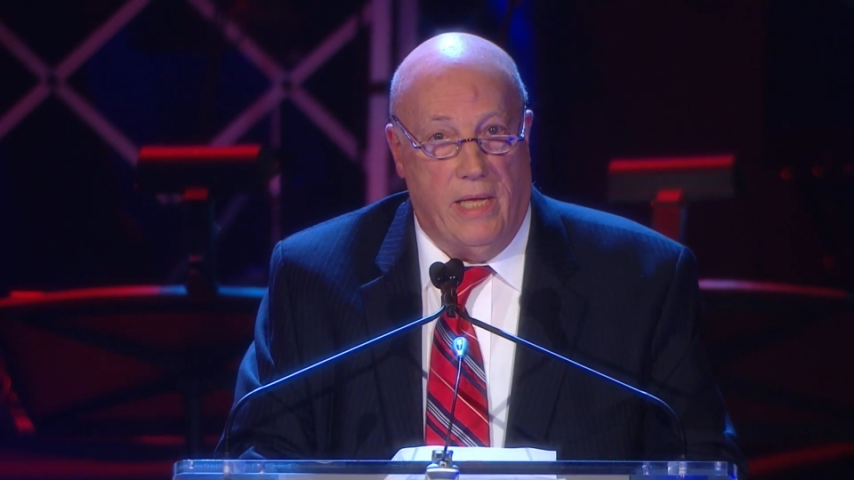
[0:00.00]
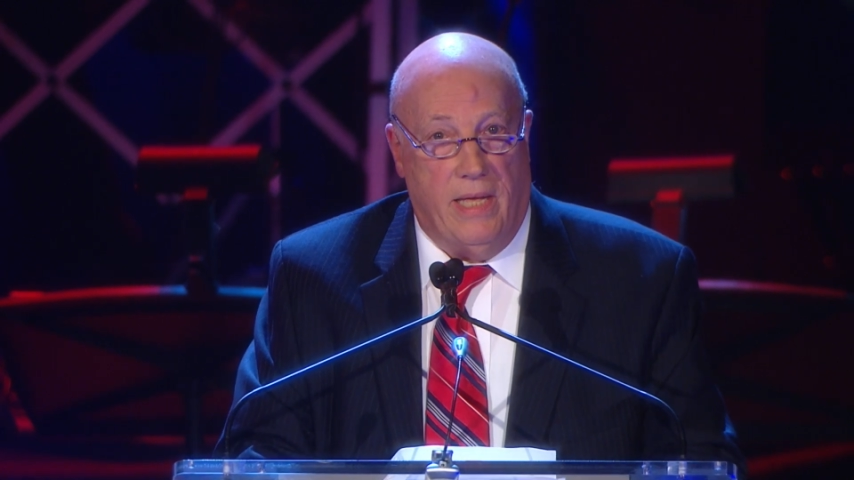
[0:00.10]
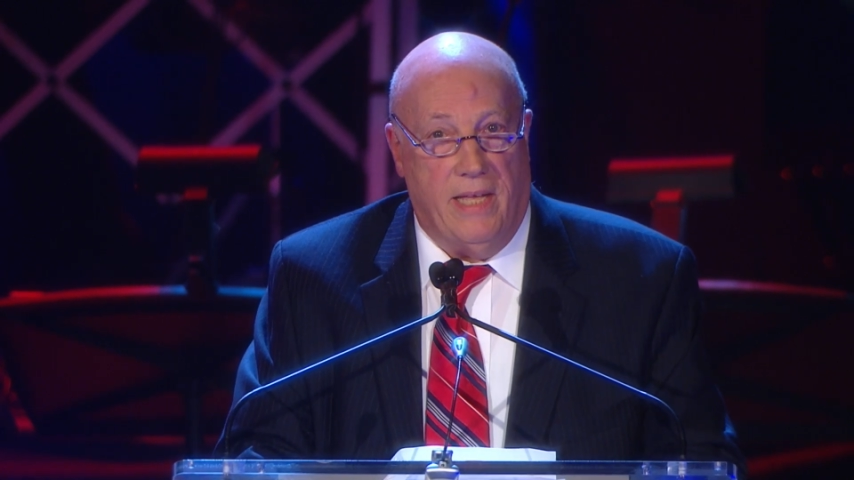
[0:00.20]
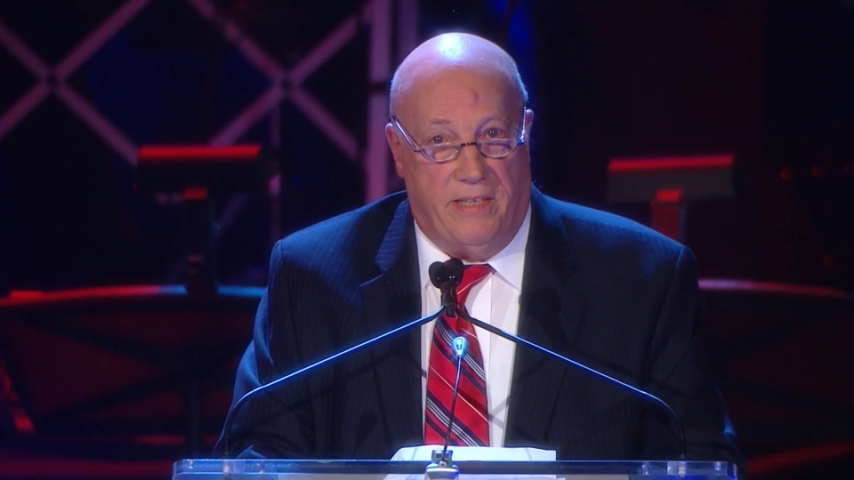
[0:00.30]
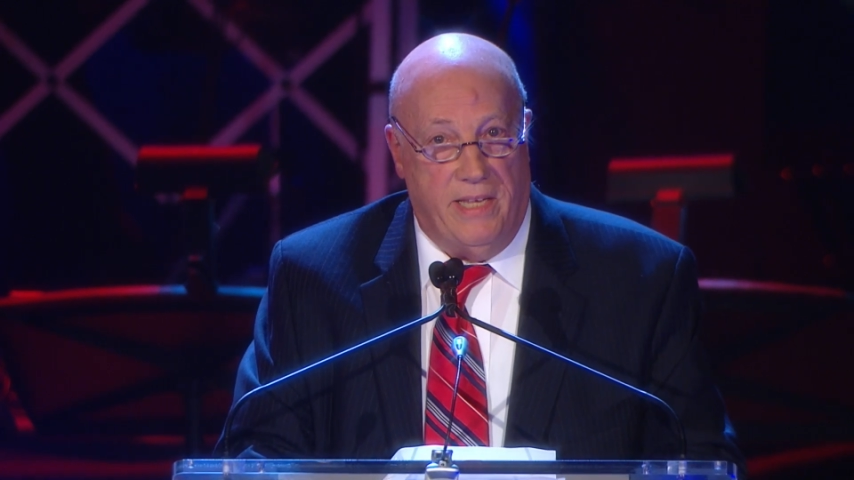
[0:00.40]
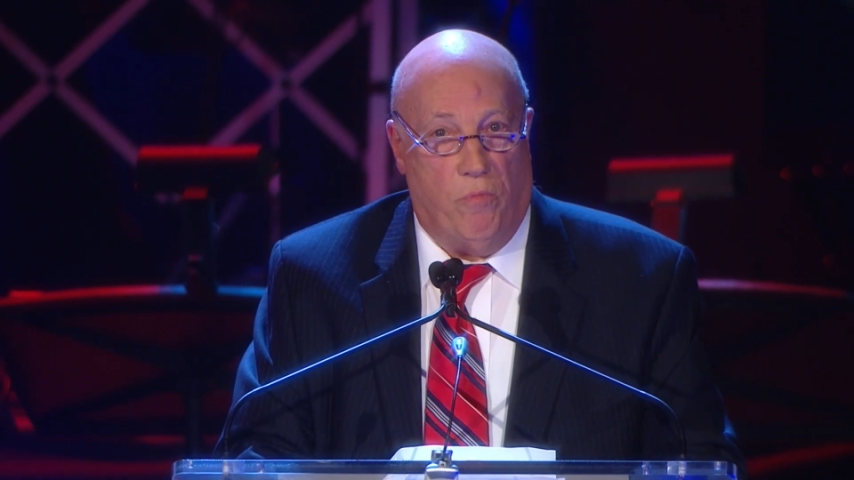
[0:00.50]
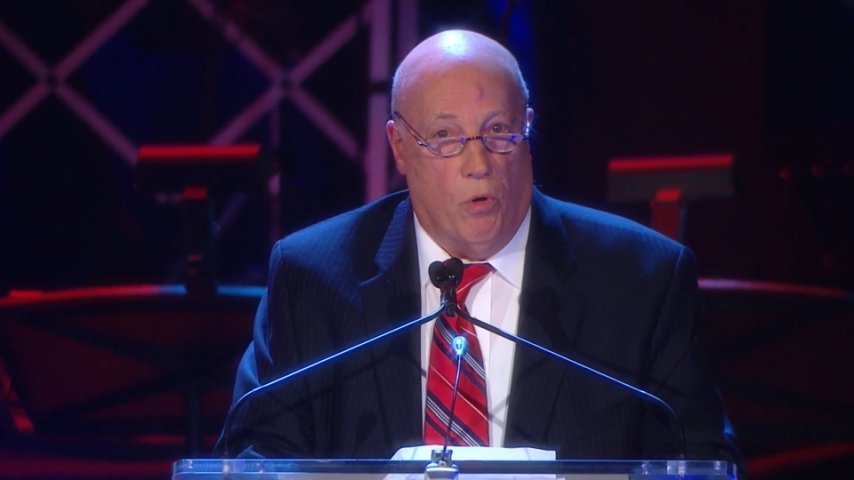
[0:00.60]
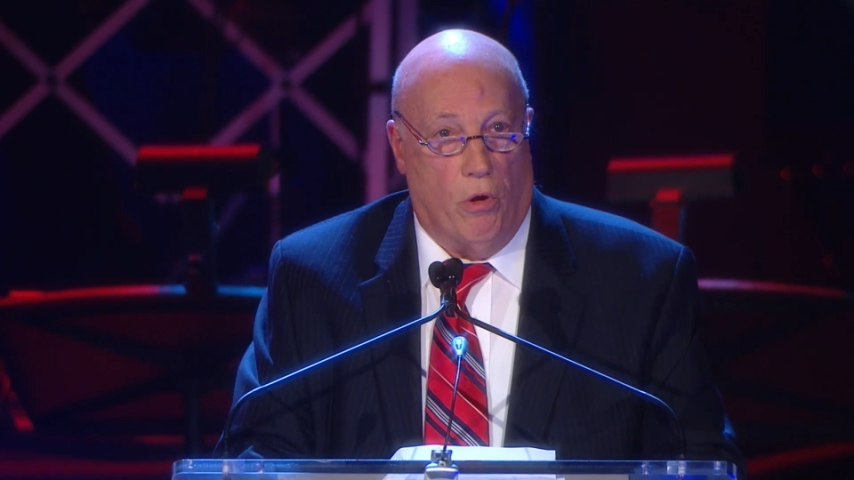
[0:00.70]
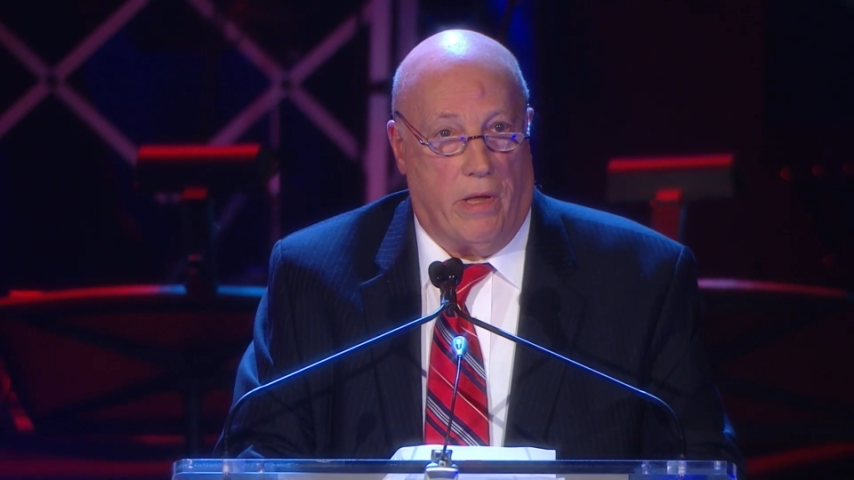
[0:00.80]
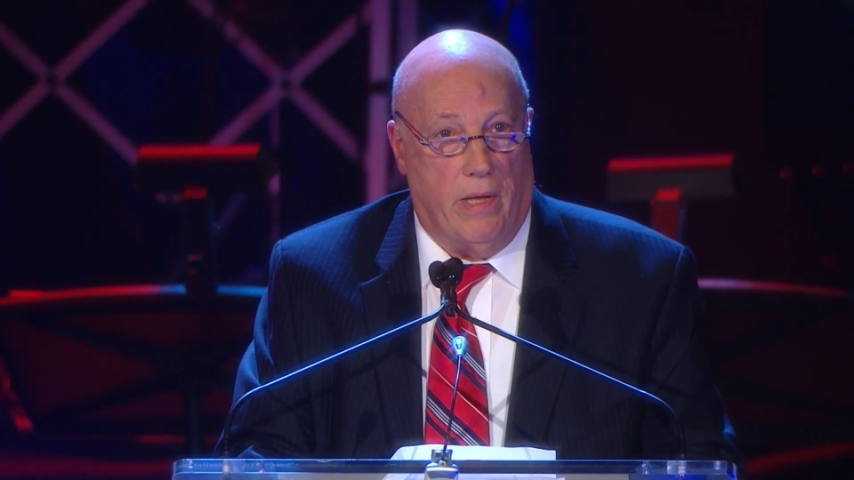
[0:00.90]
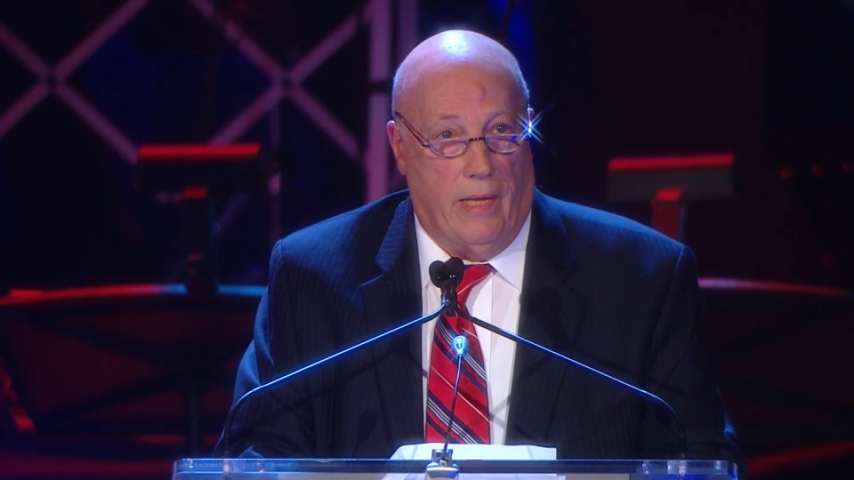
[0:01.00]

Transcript: it did work.